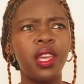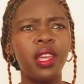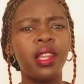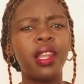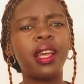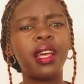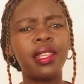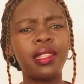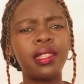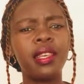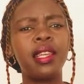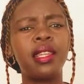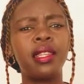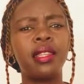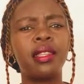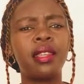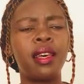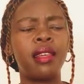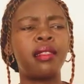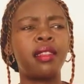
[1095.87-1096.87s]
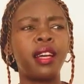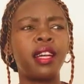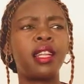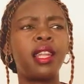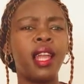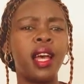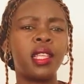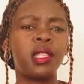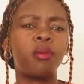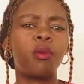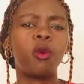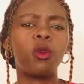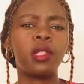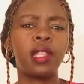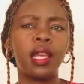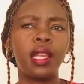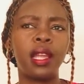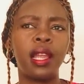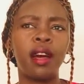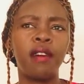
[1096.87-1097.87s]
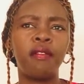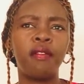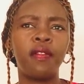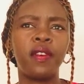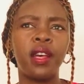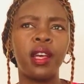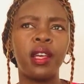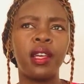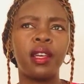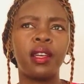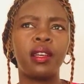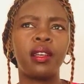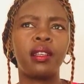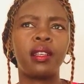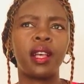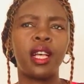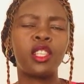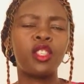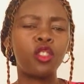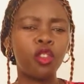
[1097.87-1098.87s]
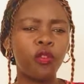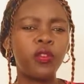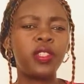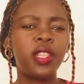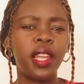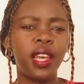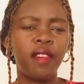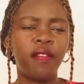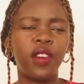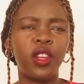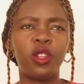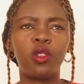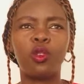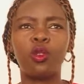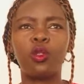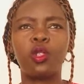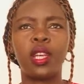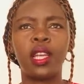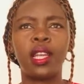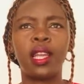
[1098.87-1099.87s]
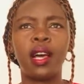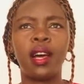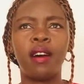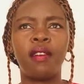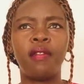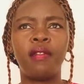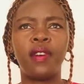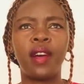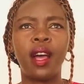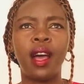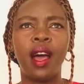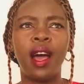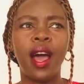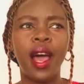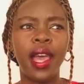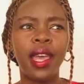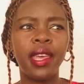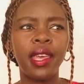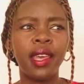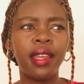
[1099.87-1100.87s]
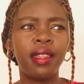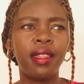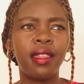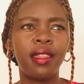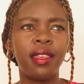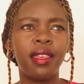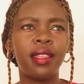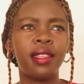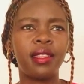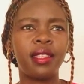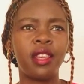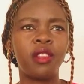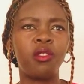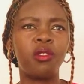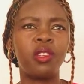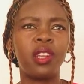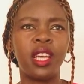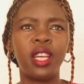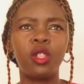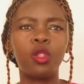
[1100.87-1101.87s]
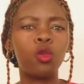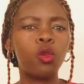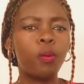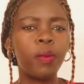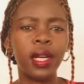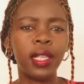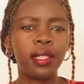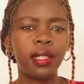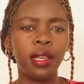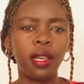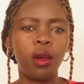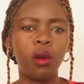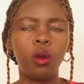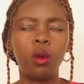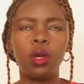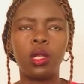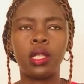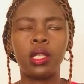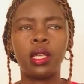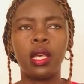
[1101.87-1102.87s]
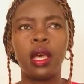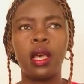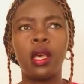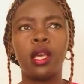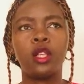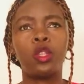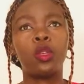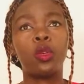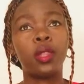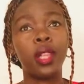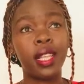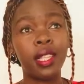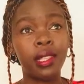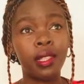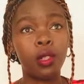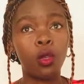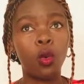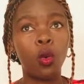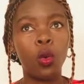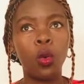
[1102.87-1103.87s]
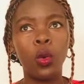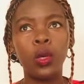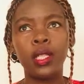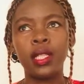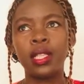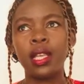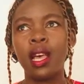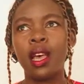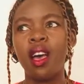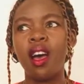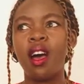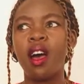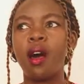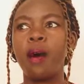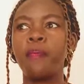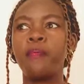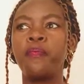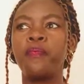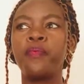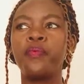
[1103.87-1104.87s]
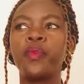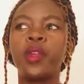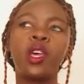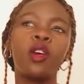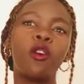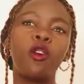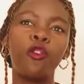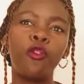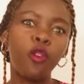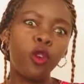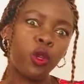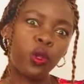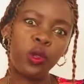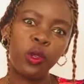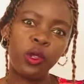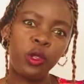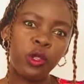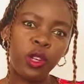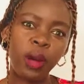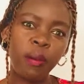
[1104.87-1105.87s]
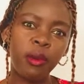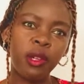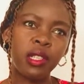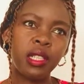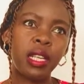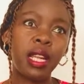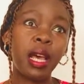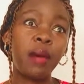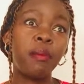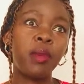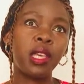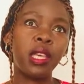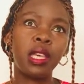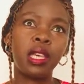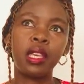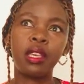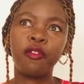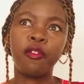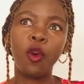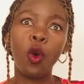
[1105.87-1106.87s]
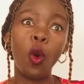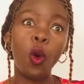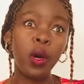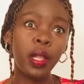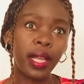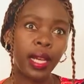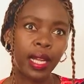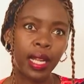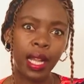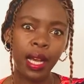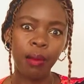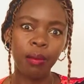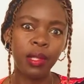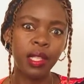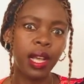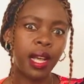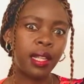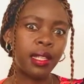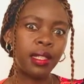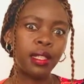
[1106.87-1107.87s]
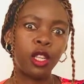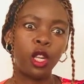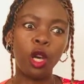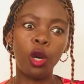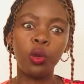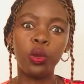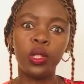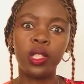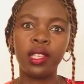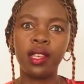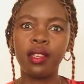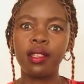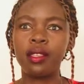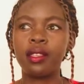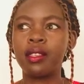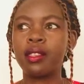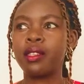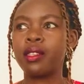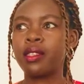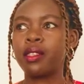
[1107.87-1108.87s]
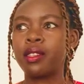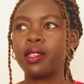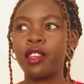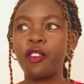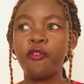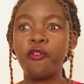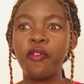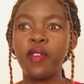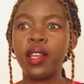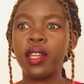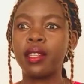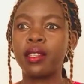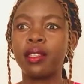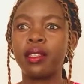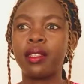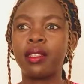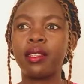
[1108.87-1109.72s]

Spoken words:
like I said, the class, because I love a soft life. I told you, I love high-end things. I don't like too much chaos, so that's good. Of course, when you talk about clubbing, for all the clubs and lounges in different